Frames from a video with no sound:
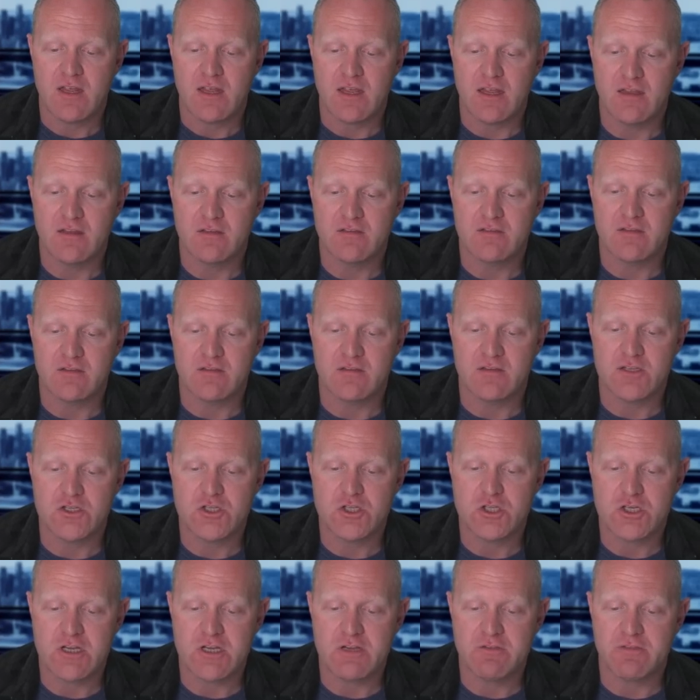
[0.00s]
Is this
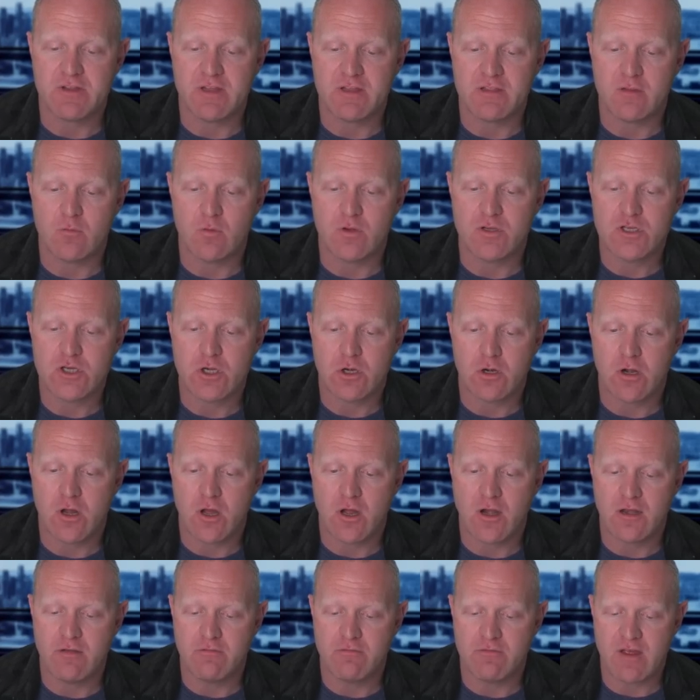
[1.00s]
achieving the return
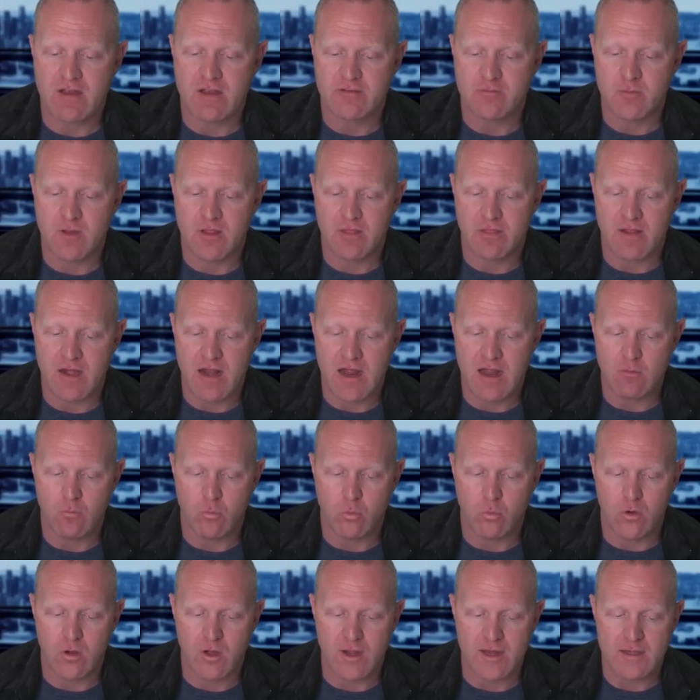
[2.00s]
on investment that I
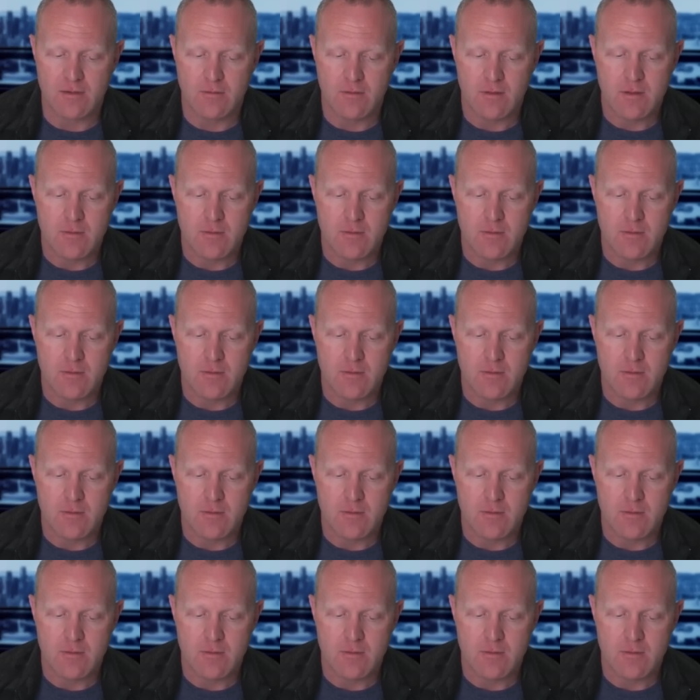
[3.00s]
want?